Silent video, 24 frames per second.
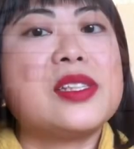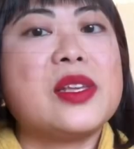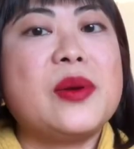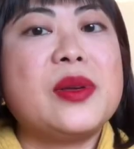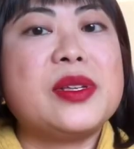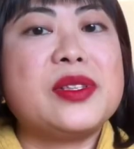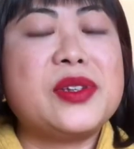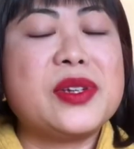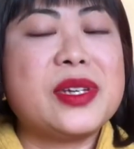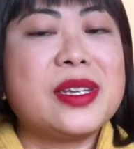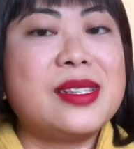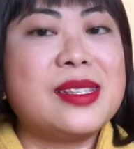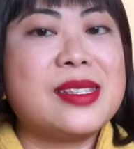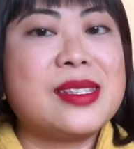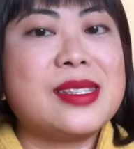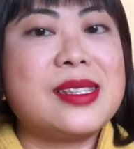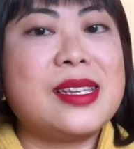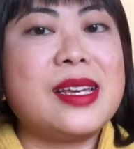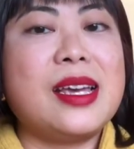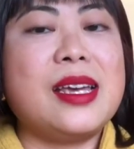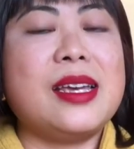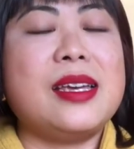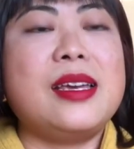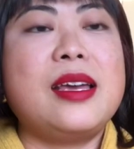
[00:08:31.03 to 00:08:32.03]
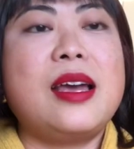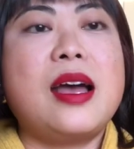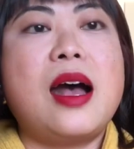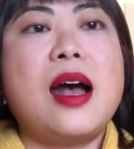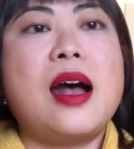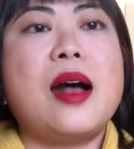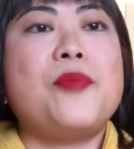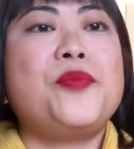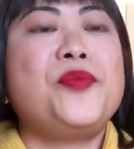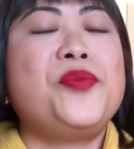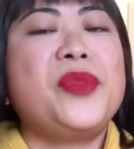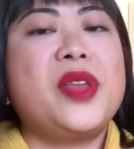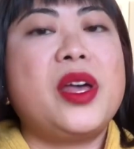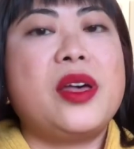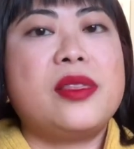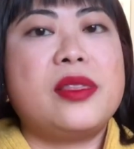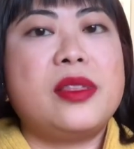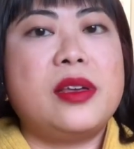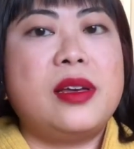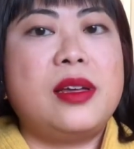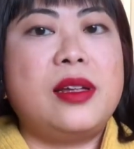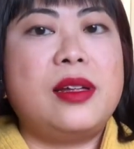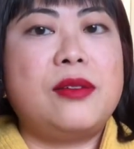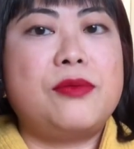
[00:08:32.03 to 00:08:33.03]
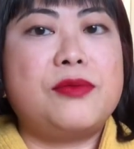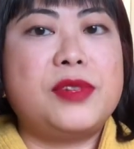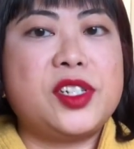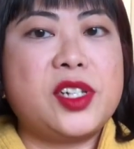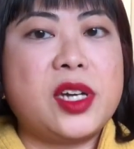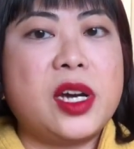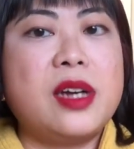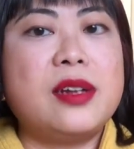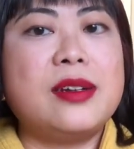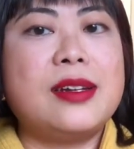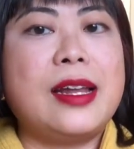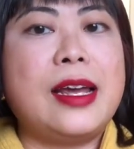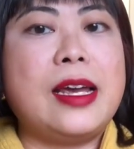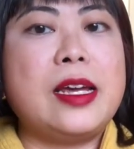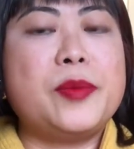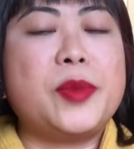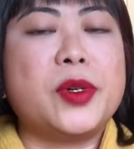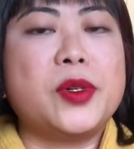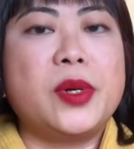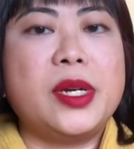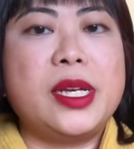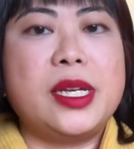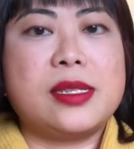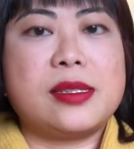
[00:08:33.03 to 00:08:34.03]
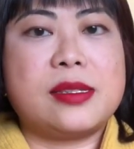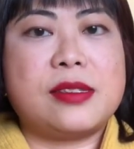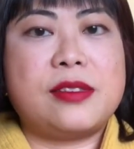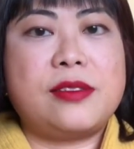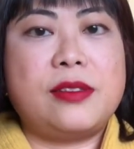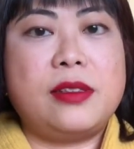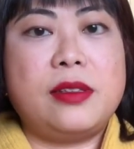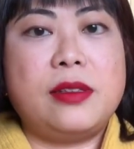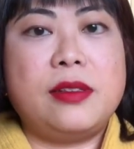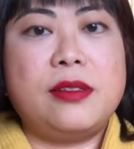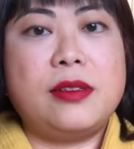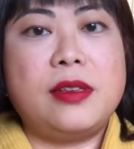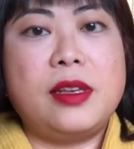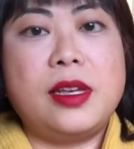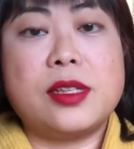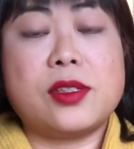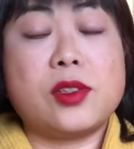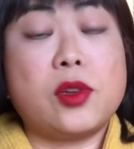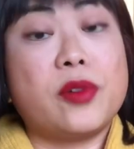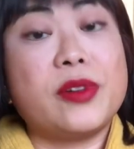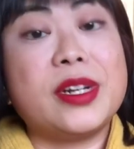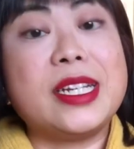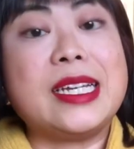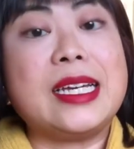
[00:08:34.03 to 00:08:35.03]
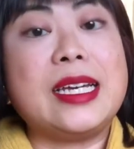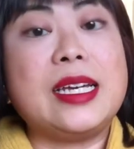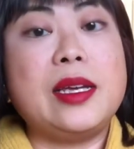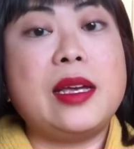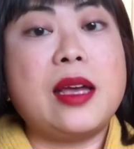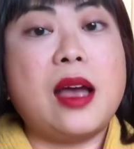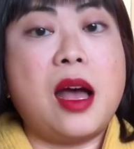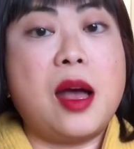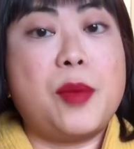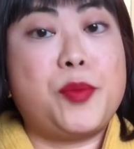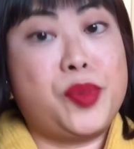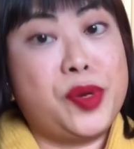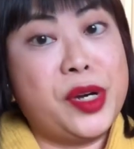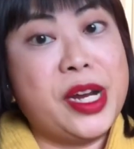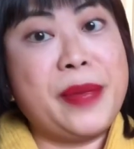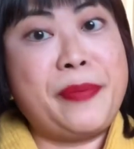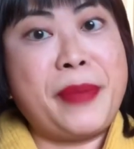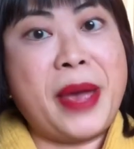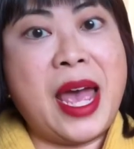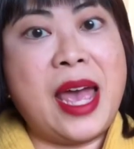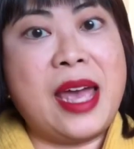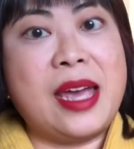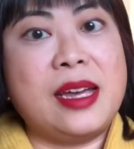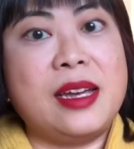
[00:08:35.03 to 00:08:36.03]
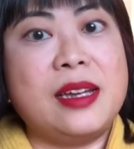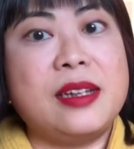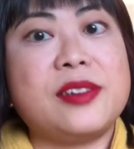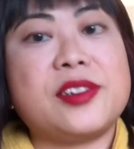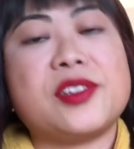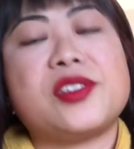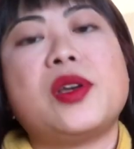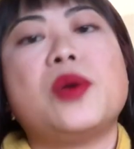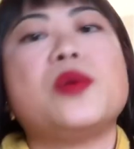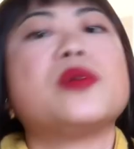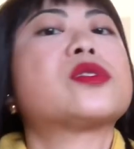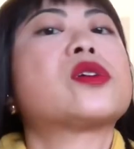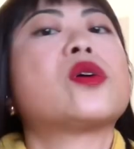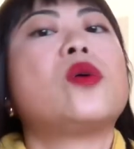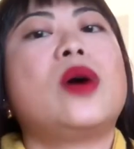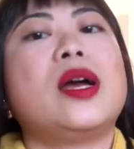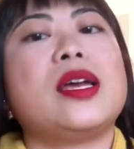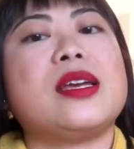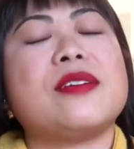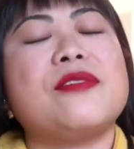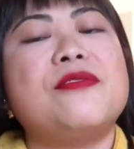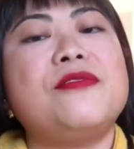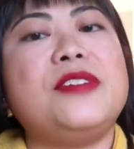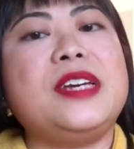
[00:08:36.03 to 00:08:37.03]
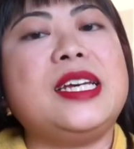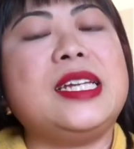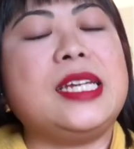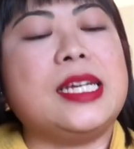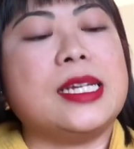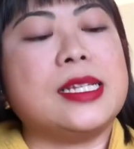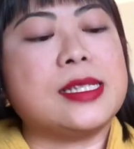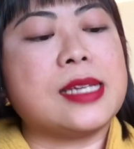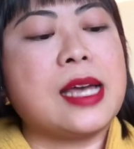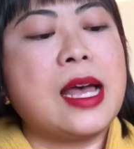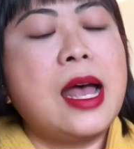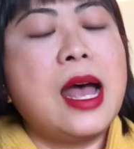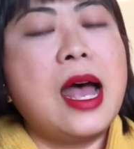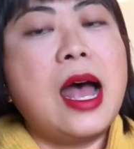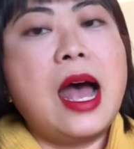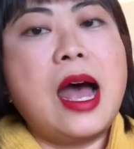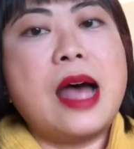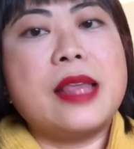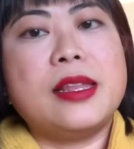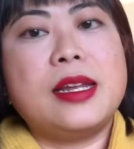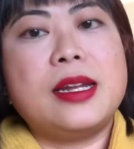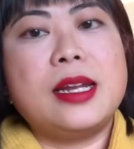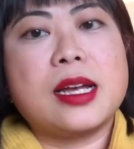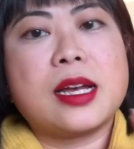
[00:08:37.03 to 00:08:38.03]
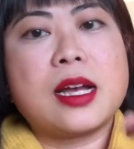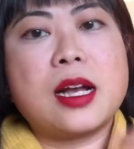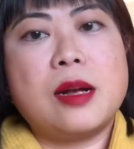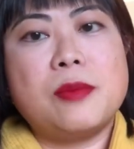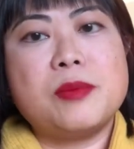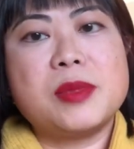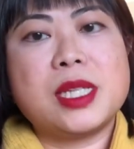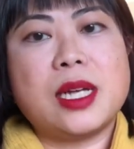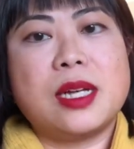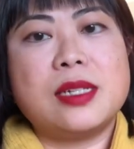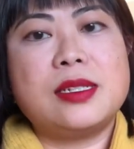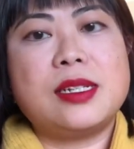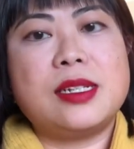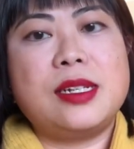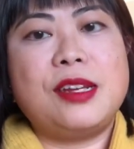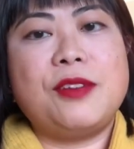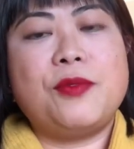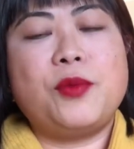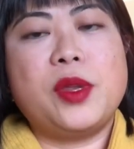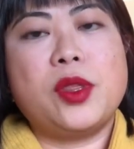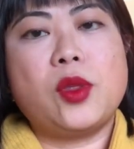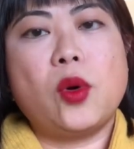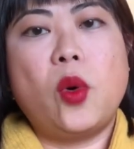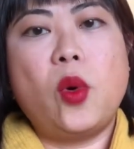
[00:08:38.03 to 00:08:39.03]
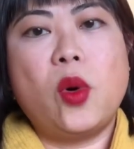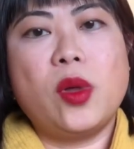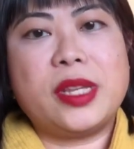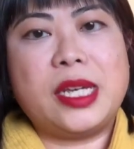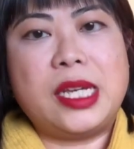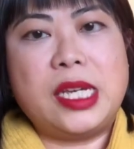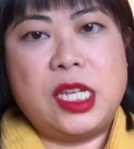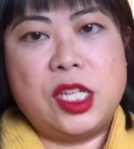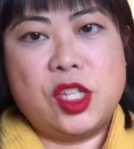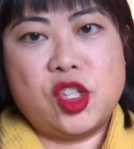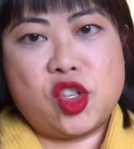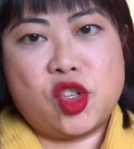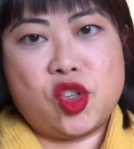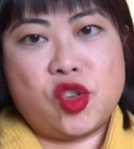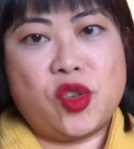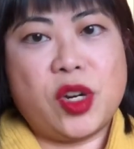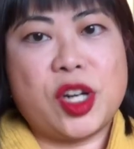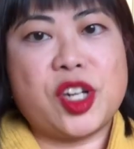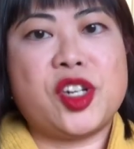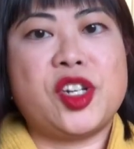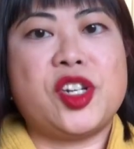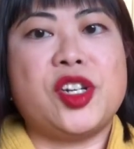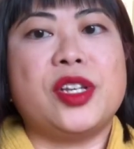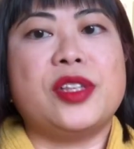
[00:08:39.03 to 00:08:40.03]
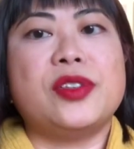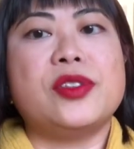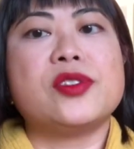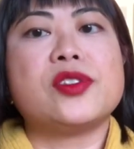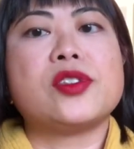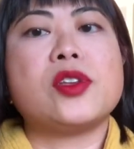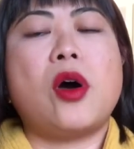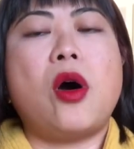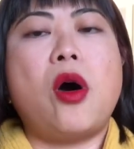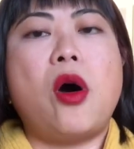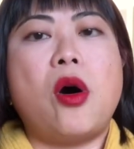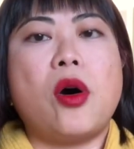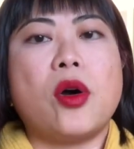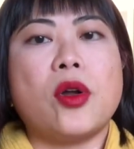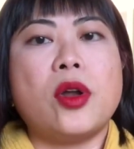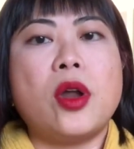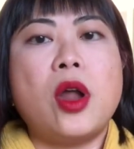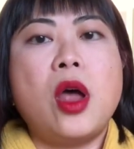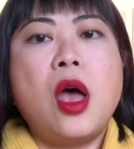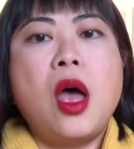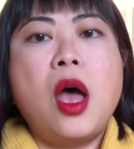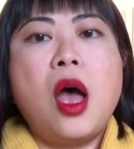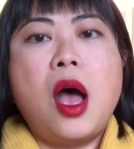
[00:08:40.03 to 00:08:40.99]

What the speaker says: so as you can see, the return label it's already prepaid, so it's quite convenient. And then it comes underneath with all the instructions on,